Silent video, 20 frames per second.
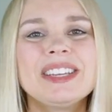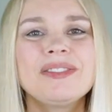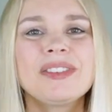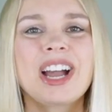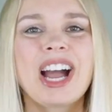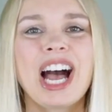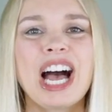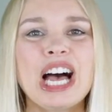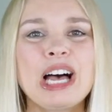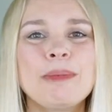
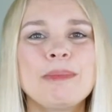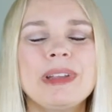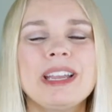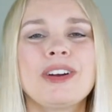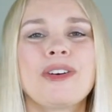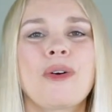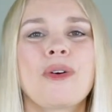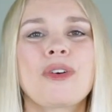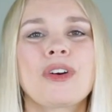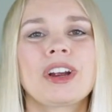Leave a
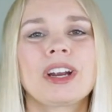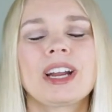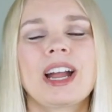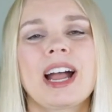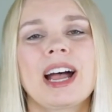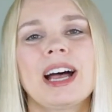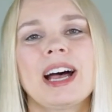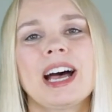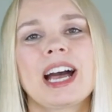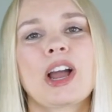comment
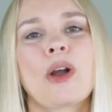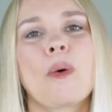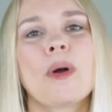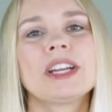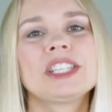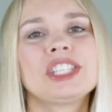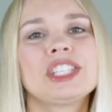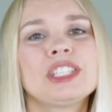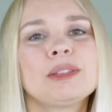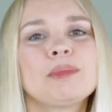or a
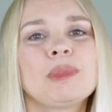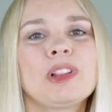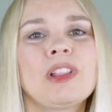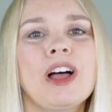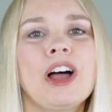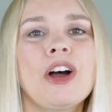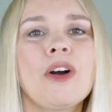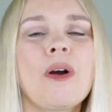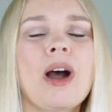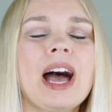question below.